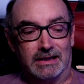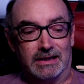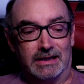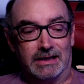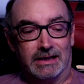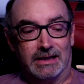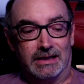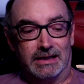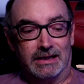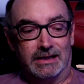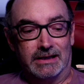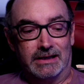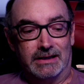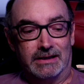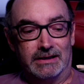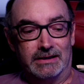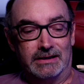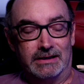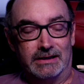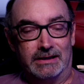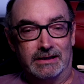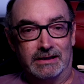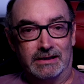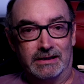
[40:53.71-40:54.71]

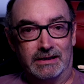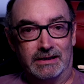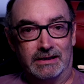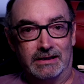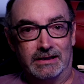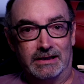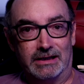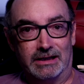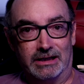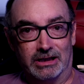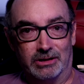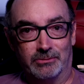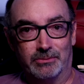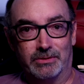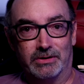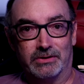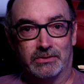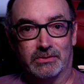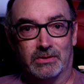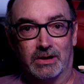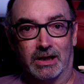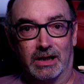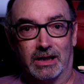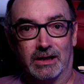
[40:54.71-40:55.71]
and he had been
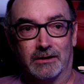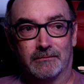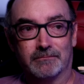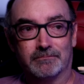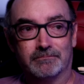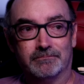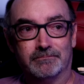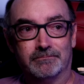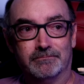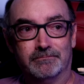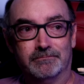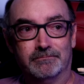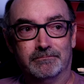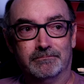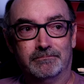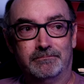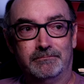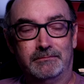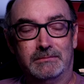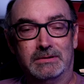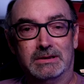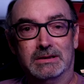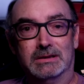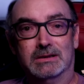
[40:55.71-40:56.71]
drinking.
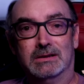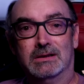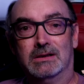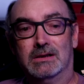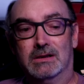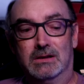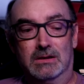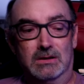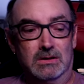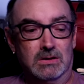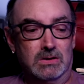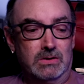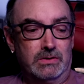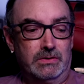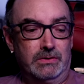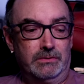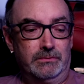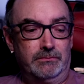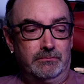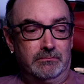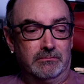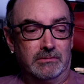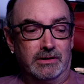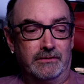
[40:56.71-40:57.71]
So
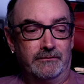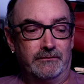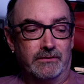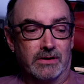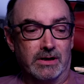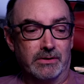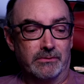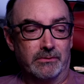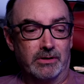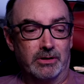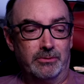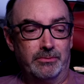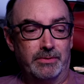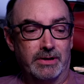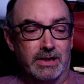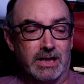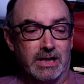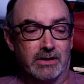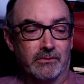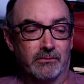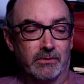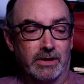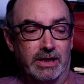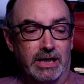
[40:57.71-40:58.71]
my father had been
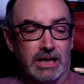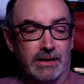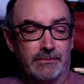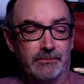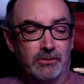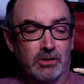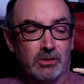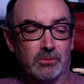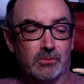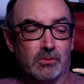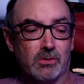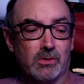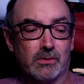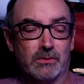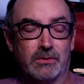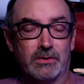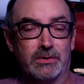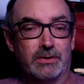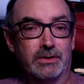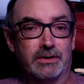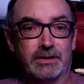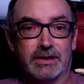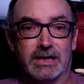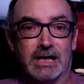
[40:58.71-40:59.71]
out of rehab no more
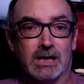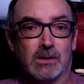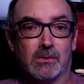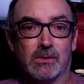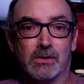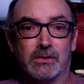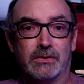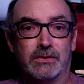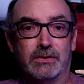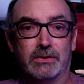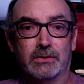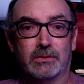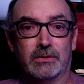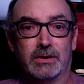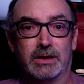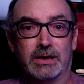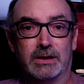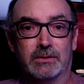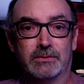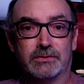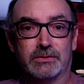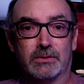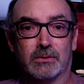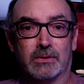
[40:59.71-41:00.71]
than an hour or two and
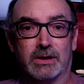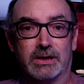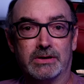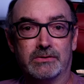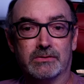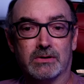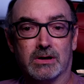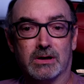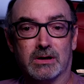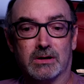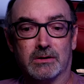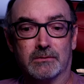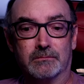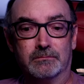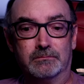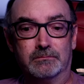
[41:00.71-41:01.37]
he was already drunk.